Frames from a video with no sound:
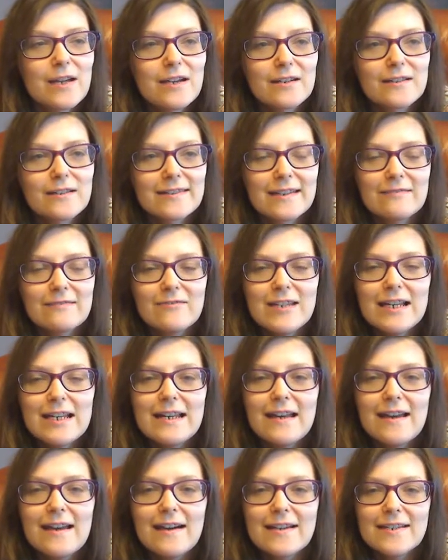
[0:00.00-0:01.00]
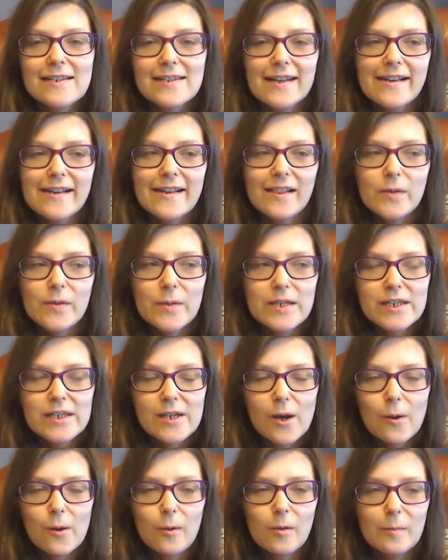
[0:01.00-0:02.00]
because I really like Jenna-Louise
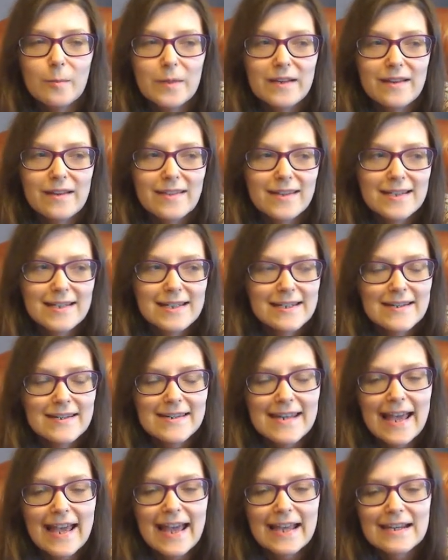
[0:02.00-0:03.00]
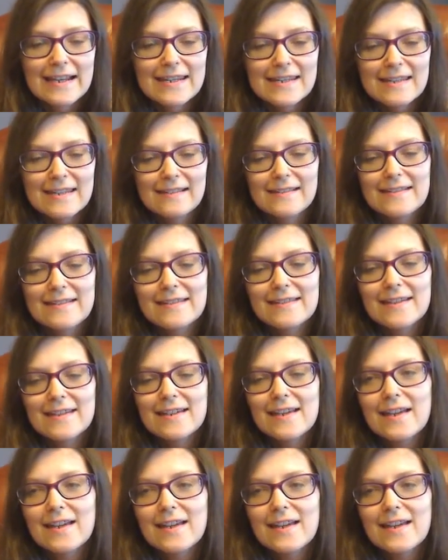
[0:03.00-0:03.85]
Coleman. I think she's excellent,